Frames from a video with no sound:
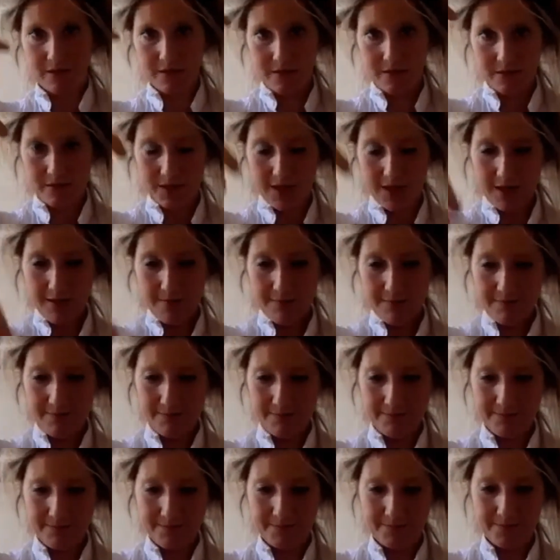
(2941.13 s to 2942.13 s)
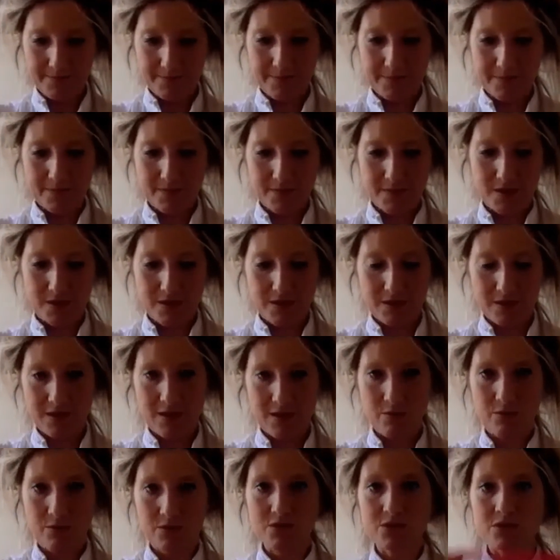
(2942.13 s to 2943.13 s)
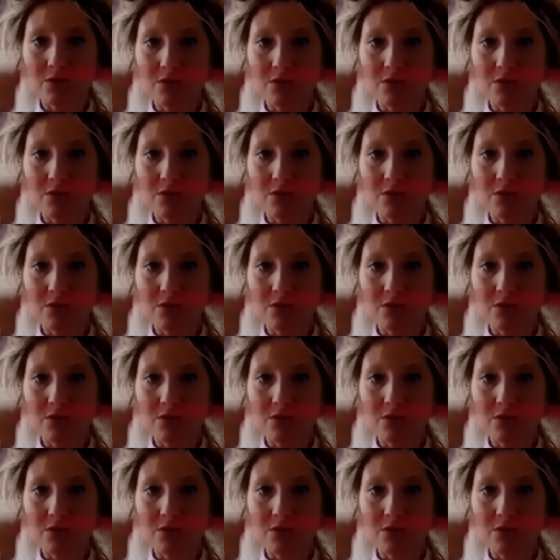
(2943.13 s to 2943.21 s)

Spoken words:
Okay, I want to do